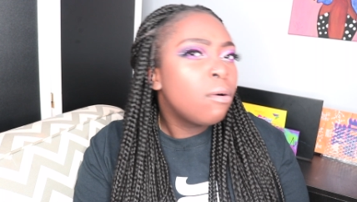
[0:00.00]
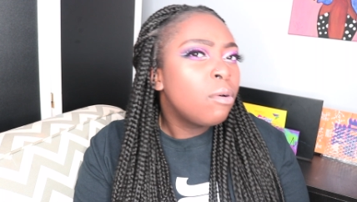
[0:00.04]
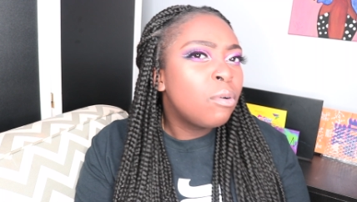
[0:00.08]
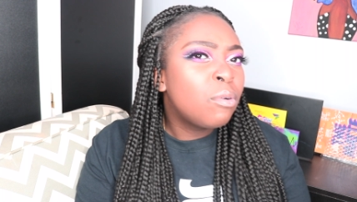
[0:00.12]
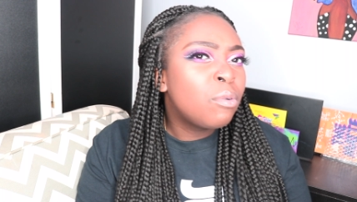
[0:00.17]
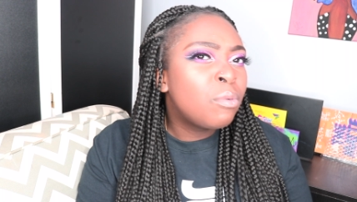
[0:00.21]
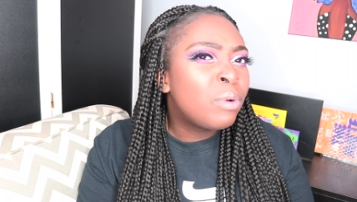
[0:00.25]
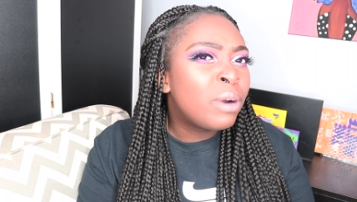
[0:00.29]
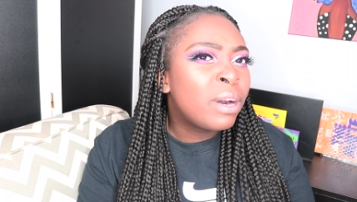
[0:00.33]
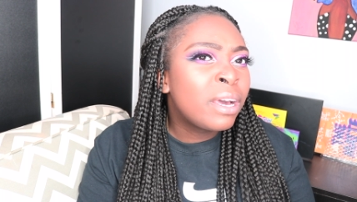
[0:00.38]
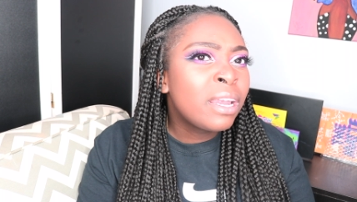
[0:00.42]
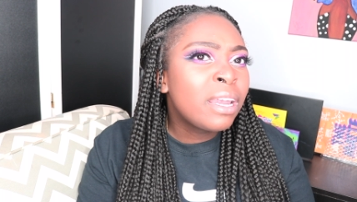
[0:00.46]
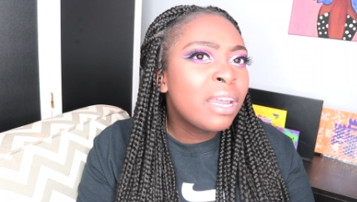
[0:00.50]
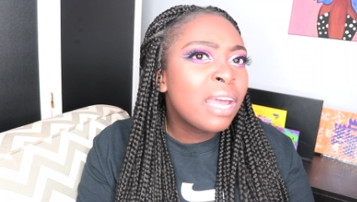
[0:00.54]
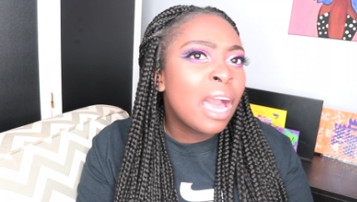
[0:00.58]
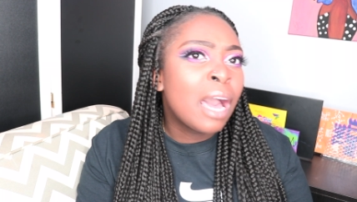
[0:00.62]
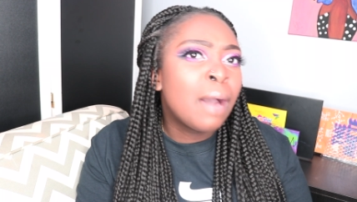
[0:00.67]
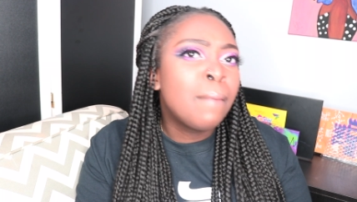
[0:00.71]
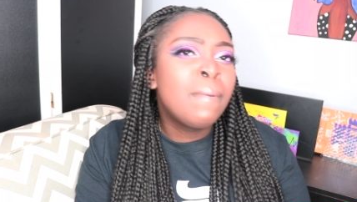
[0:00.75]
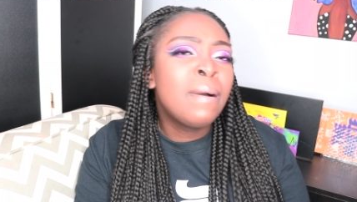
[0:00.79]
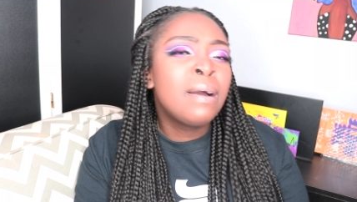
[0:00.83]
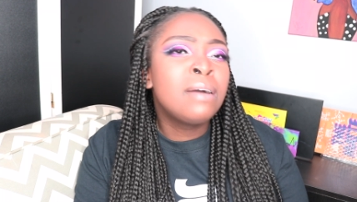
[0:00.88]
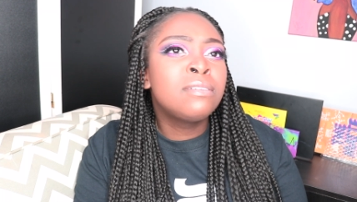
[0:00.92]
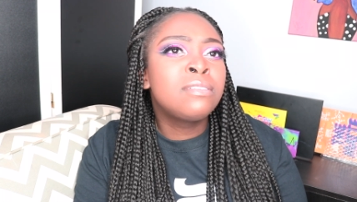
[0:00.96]
What?
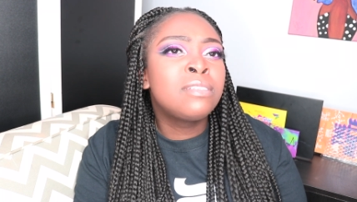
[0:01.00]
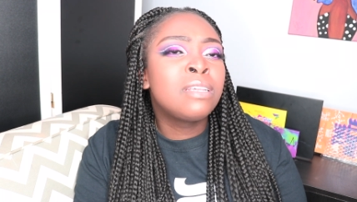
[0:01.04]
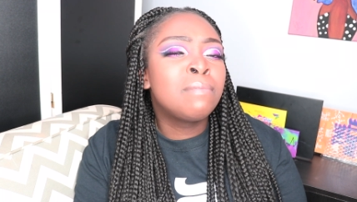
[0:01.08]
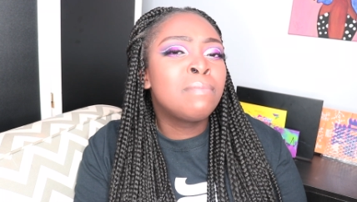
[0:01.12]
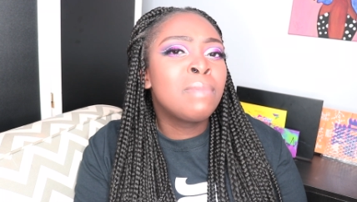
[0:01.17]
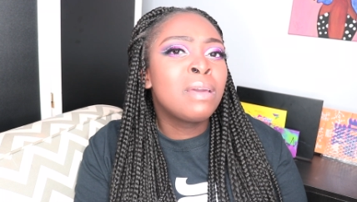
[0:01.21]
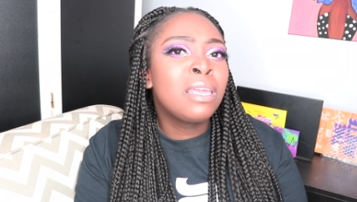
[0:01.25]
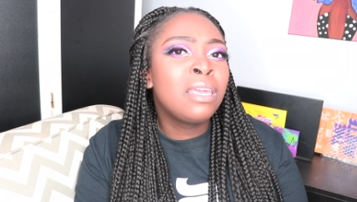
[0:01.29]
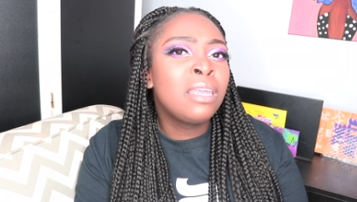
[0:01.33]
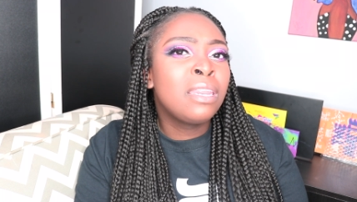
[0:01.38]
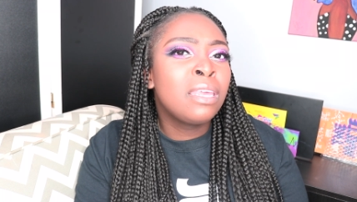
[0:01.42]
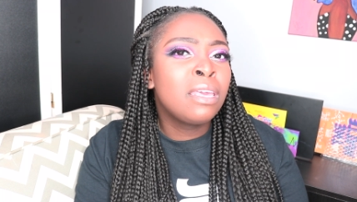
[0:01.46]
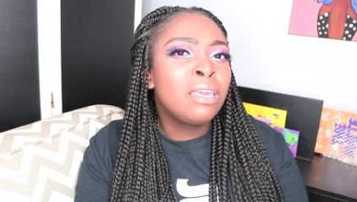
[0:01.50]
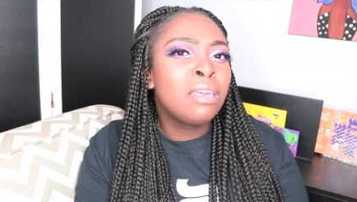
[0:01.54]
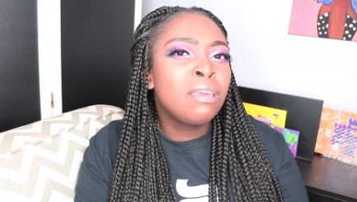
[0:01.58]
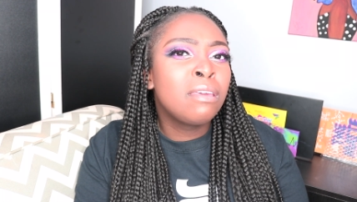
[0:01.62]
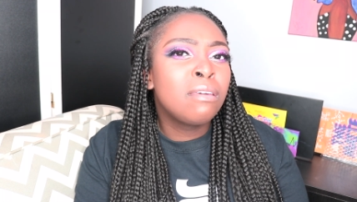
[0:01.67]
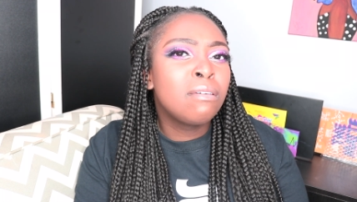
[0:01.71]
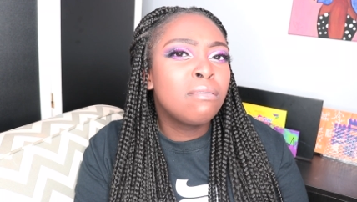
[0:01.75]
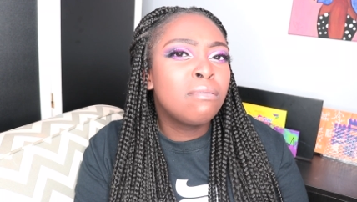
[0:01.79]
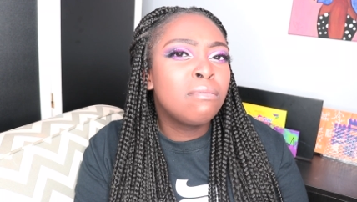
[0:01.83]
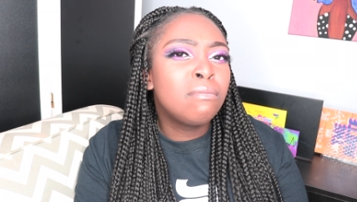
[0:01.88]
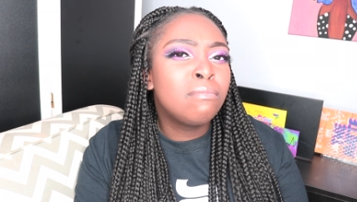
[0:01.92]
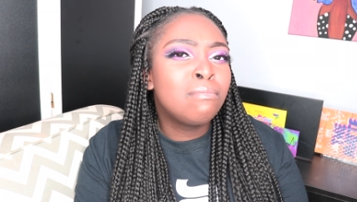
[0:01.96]
How about
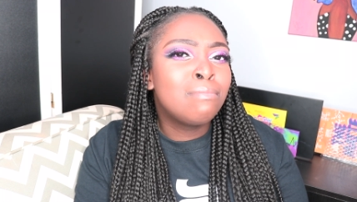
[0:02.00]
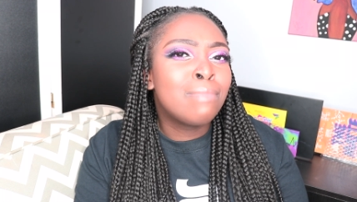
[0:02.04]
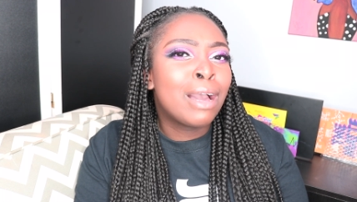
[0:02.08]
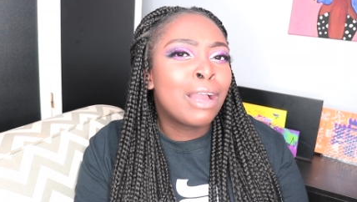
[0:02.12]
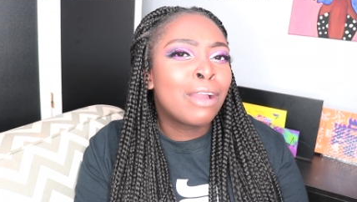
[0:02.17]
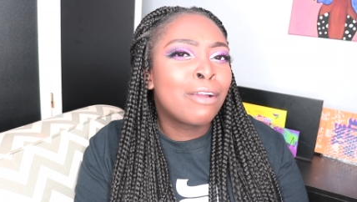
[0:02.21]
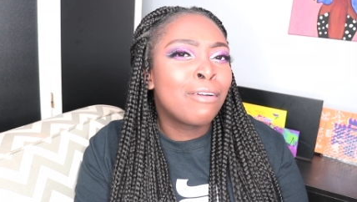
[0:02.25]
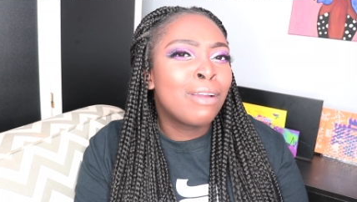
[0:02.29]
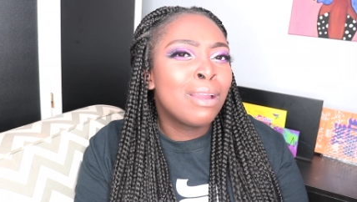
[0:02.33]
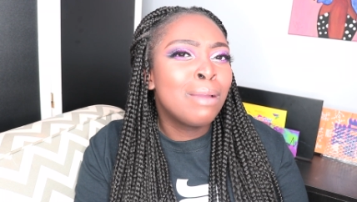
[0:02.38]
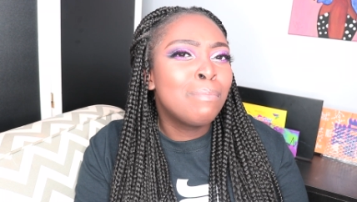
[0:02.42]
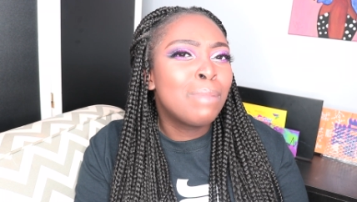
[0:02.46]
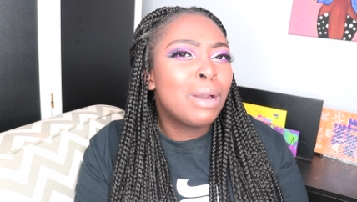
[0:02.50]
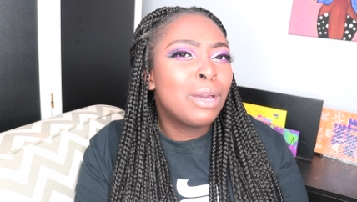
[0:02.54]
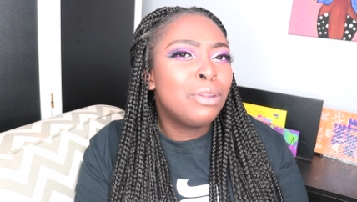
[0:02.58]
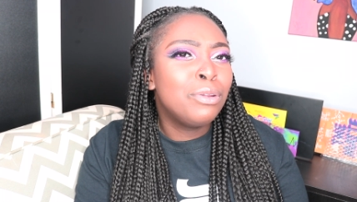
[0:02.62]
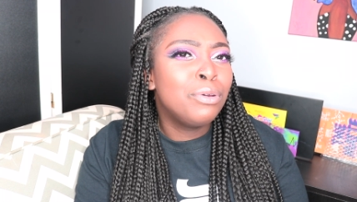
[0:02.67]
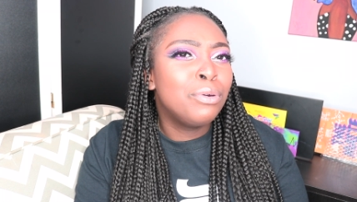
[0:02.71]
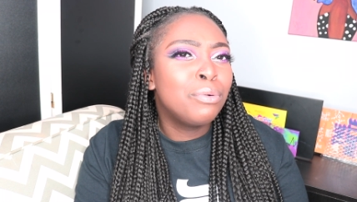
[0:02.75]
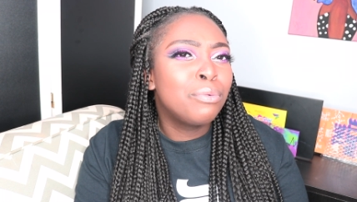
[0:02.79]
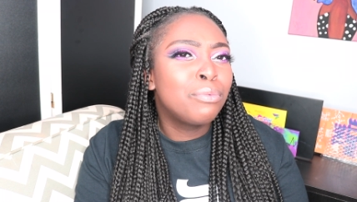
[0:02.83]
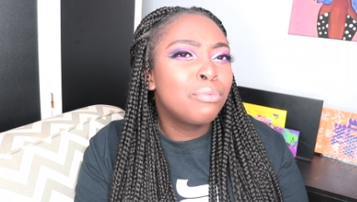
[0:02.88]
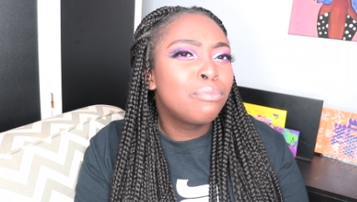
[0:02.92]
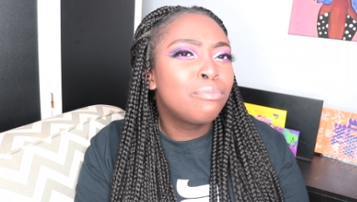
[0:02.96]
somebody my grandma
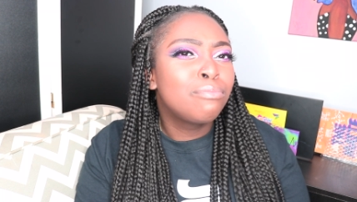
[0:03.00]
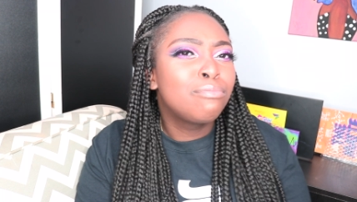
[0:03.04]
knew?